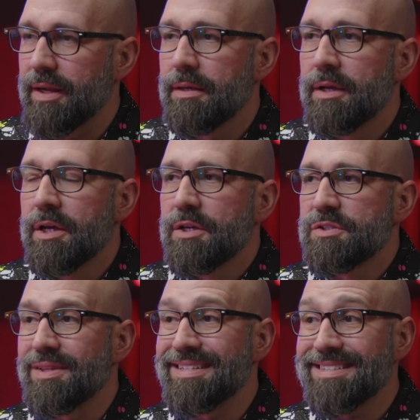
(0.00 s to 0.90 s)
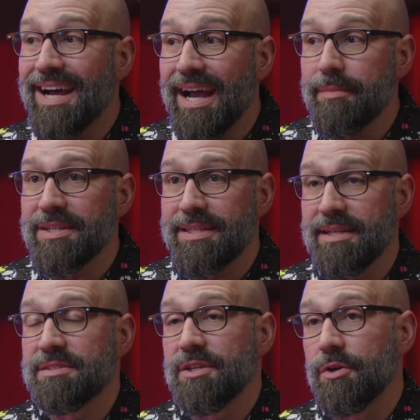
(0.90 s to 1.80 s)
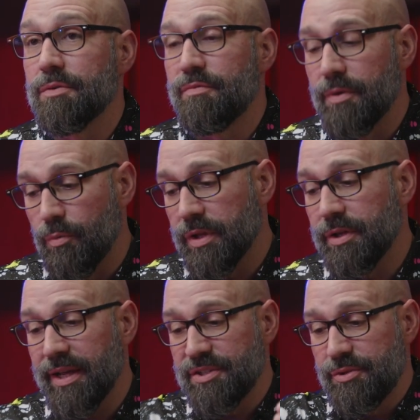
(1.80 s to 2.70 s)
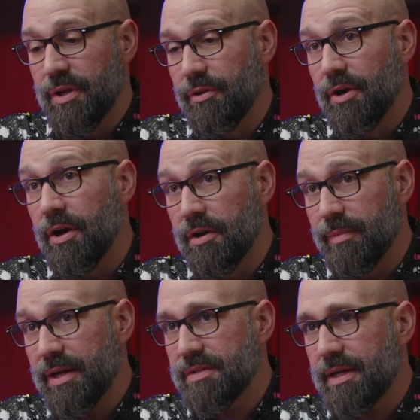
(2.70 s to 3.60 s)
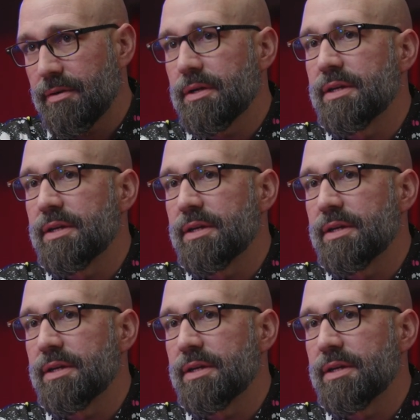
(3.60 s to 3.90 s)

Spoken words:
Yeah. So the time it takes to go from one location to another at 100 miles an hour